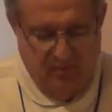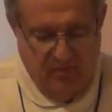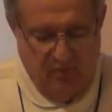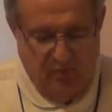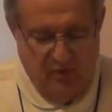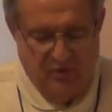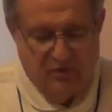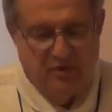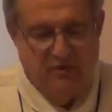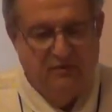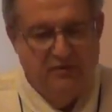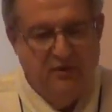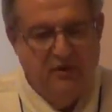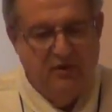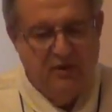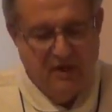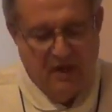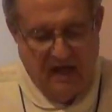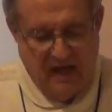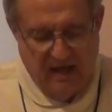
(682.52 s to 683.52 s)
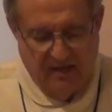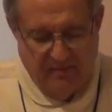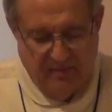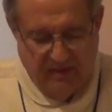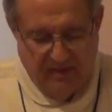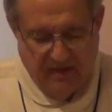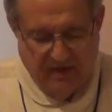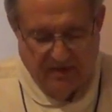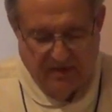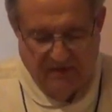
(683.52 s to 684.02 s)
We should fear God
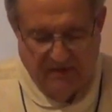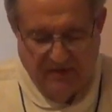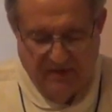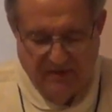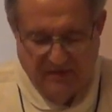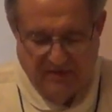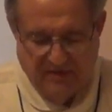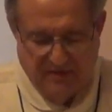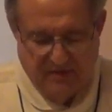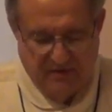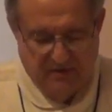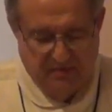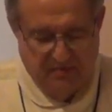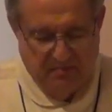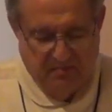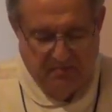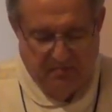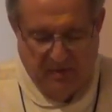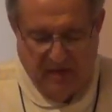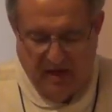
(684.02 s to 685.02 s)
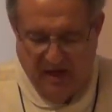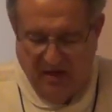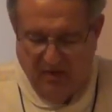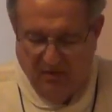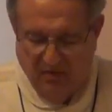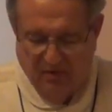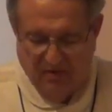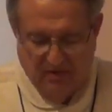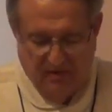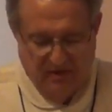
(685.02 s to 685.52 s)
because of his
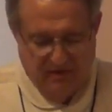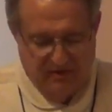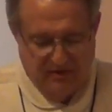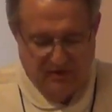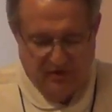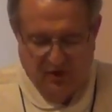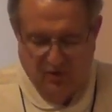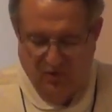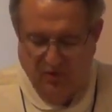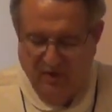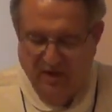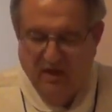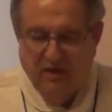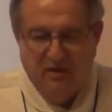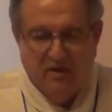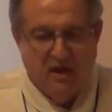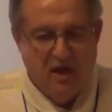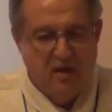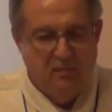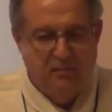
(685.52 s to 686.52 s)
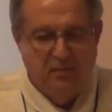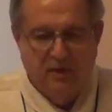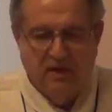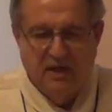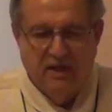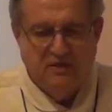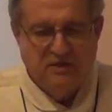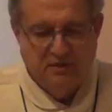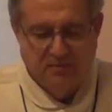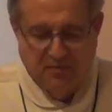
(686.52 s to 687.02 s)
power is so
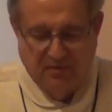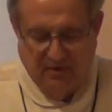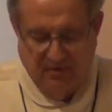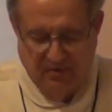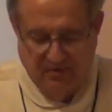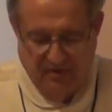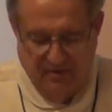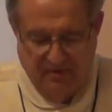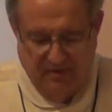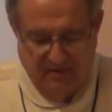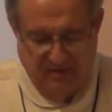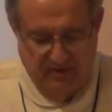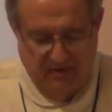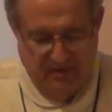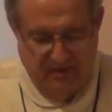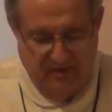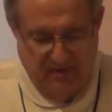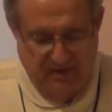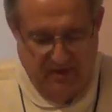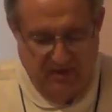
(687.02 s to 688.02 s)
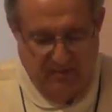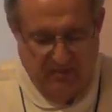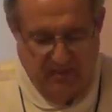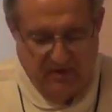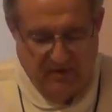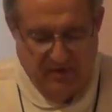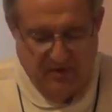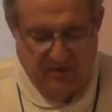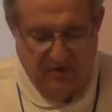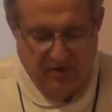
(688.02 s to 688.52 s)
incomprehensible.
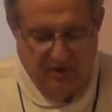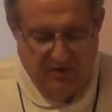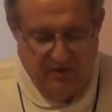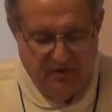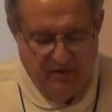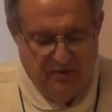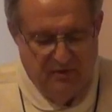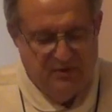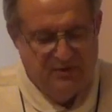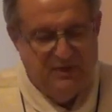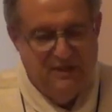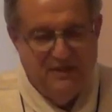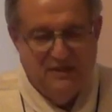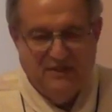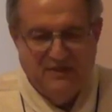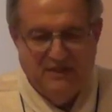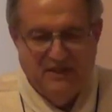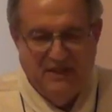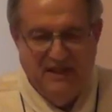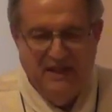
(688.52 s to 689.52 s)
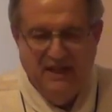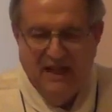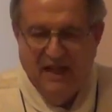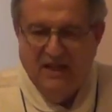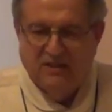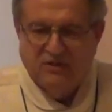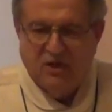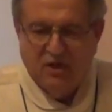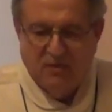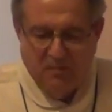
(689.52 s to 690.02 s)
But the good news is he
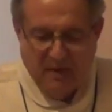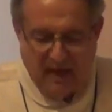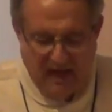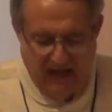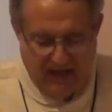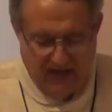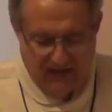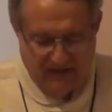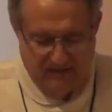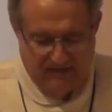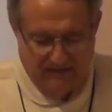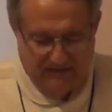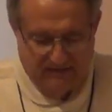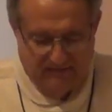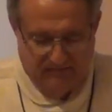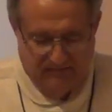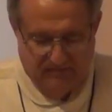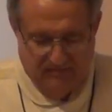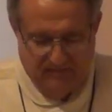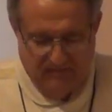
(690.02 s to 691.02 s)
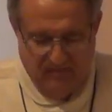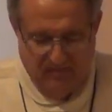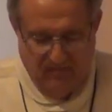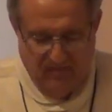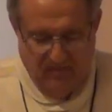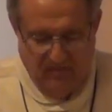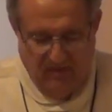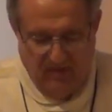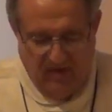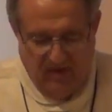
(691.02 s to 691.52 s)
has our back.
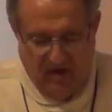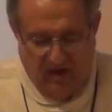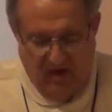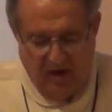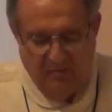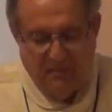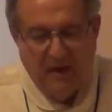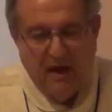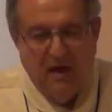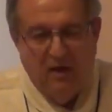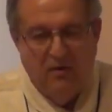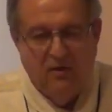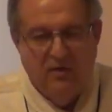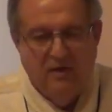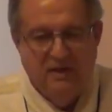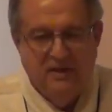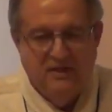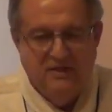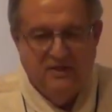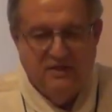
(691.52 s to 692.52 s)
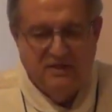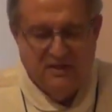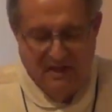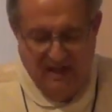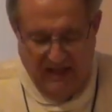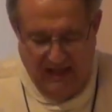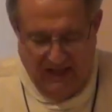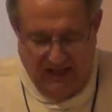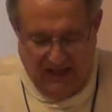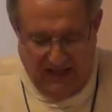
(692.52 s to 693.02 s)
Our power is
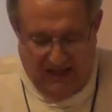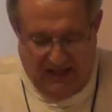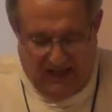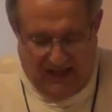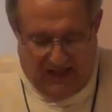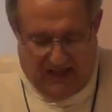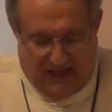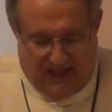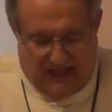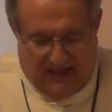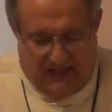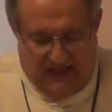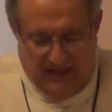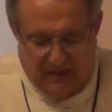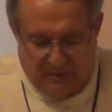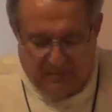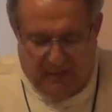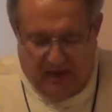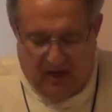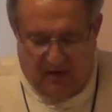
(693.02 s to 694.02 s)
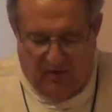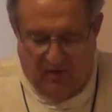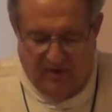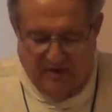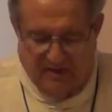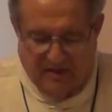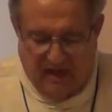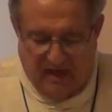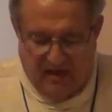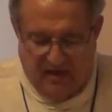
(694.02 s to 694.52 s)
his power
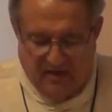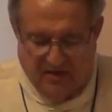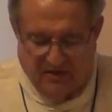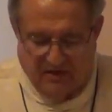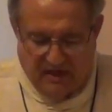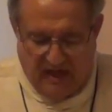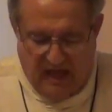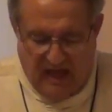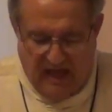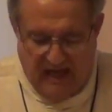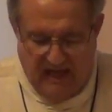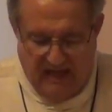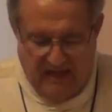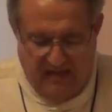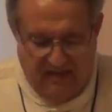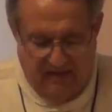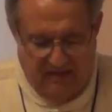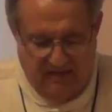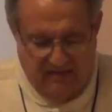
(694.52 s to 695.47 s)
is on our side.